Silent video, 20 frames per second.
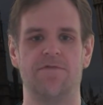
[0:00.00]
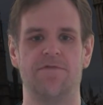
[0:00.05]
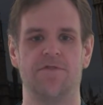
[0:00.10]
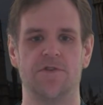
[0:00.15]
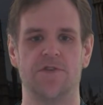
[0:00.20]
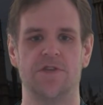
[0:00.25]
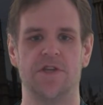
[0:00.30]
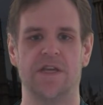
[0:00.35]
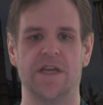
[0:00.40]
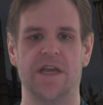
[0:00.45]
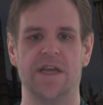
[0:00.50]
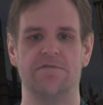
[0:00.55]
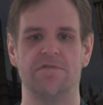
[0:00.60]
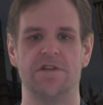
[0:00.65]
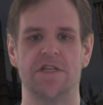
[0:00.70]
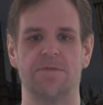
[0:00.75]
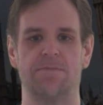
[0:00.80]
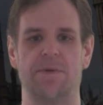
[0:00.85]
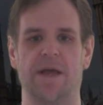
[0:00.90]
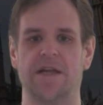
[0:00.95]
footing in
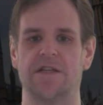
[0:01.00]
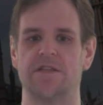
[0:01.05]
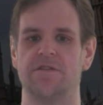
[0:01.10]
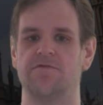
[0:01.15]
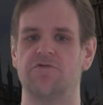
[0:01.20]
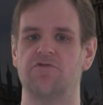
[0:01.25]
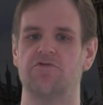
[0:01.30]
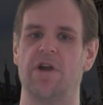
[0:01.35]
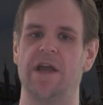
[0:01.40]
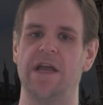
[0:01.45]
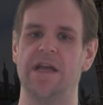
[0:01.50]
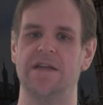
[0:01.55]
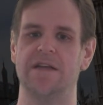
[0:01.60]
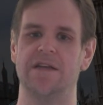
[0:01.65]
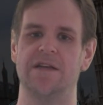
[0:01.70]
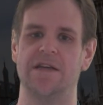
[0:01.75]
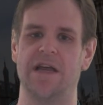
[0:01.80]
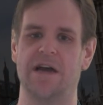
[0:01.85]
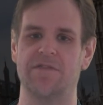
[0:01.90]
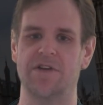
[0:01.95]
respect of trade
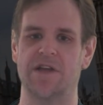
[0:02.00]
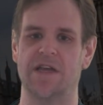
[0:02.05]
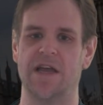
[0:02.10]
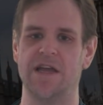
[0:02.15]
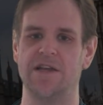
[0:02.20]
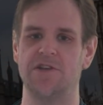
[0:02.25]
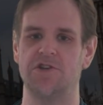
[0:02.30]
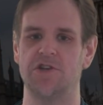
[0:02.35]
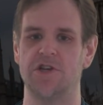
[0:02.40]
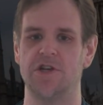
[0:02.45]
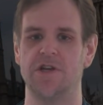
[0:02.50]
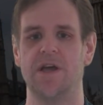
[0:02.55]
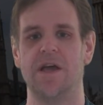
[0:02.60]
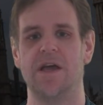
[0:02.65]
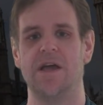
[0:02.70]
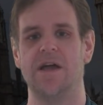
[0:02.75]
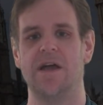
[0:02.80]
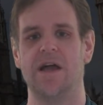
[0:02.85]
and navigation,